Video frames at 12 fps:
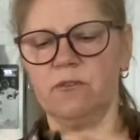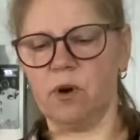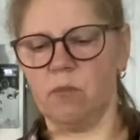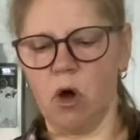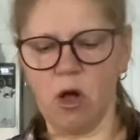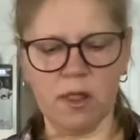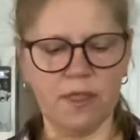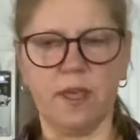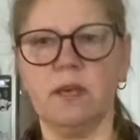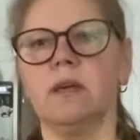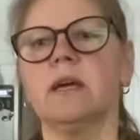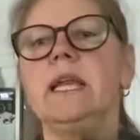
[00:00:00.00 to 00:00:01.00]
from all
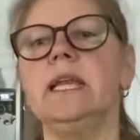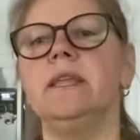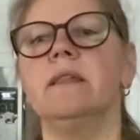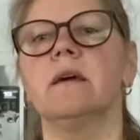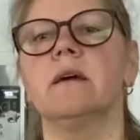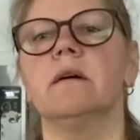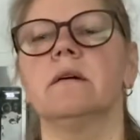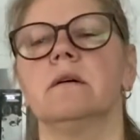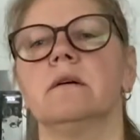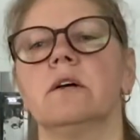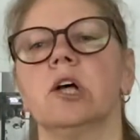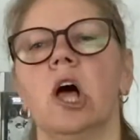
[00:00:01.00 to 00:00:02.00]
the cleaning
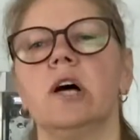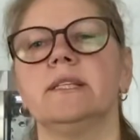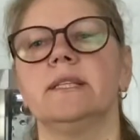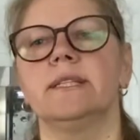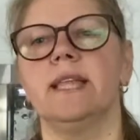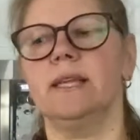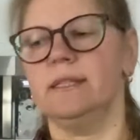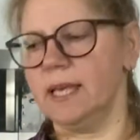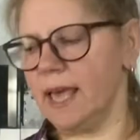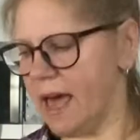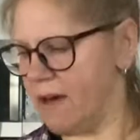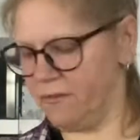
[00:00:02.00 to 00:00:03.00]
cloths that they
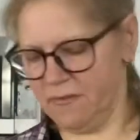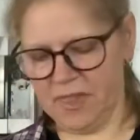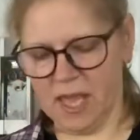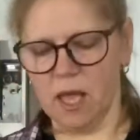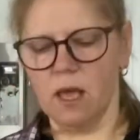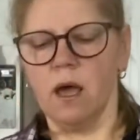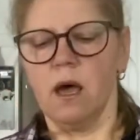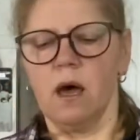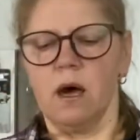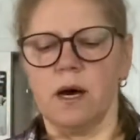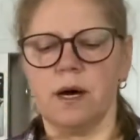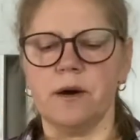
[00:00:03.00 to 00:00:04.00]
have.
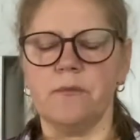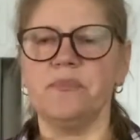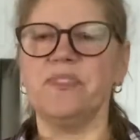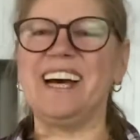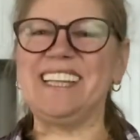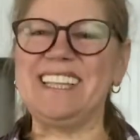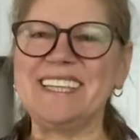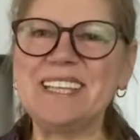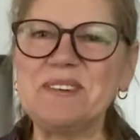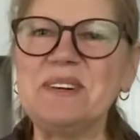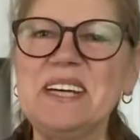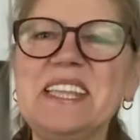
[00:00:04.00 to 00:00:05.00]

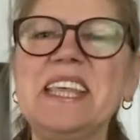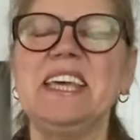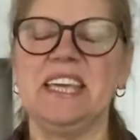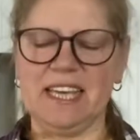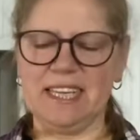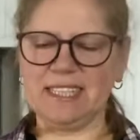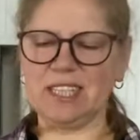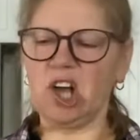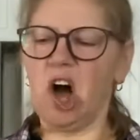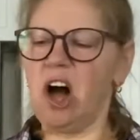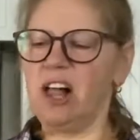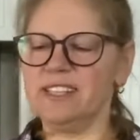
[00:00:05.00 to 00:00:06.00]
Another one, it's
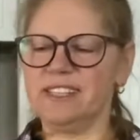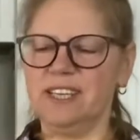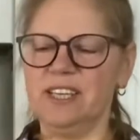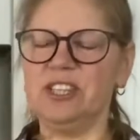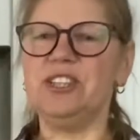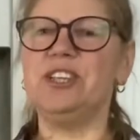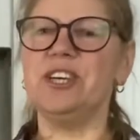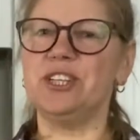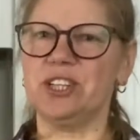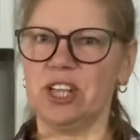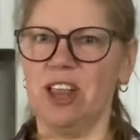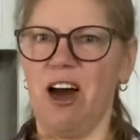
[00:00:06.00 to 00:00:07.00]
called
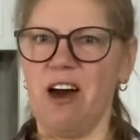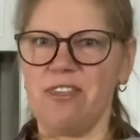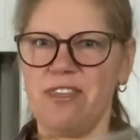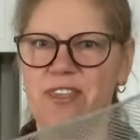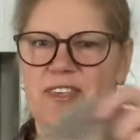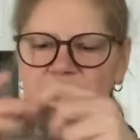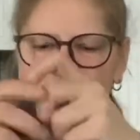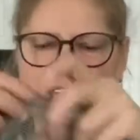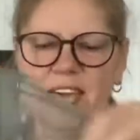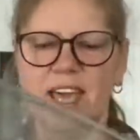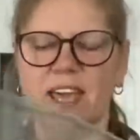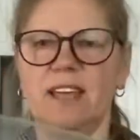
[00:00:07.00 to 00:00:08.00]
Dishcloth,
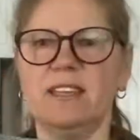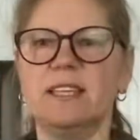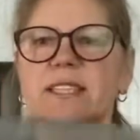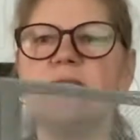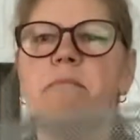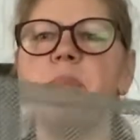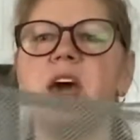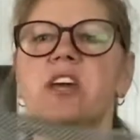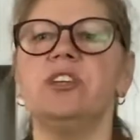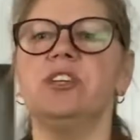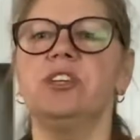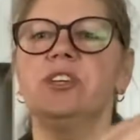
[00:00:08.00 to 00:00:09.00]
and it's a
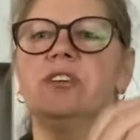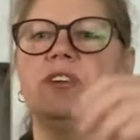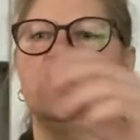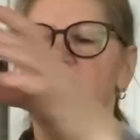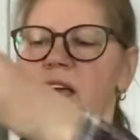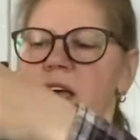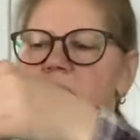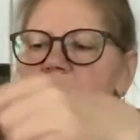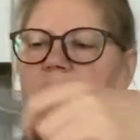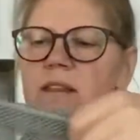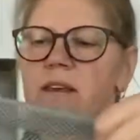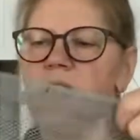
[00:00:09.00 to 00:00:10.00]
mesh,
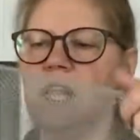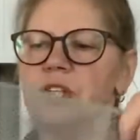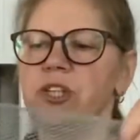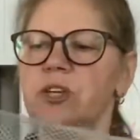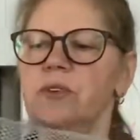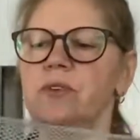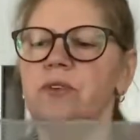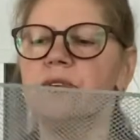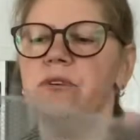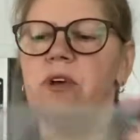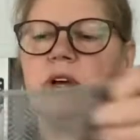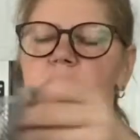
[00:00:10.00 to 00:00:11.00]
and I'll show
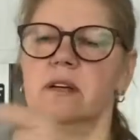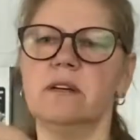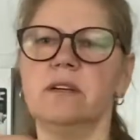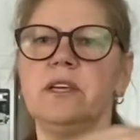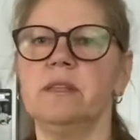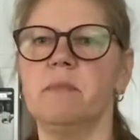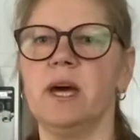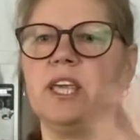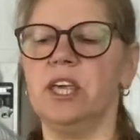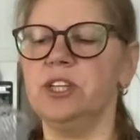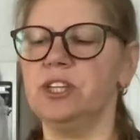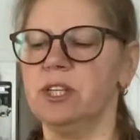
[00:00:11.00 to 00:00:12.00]
you in my
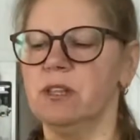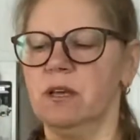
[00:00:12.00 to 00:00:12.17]
kitchen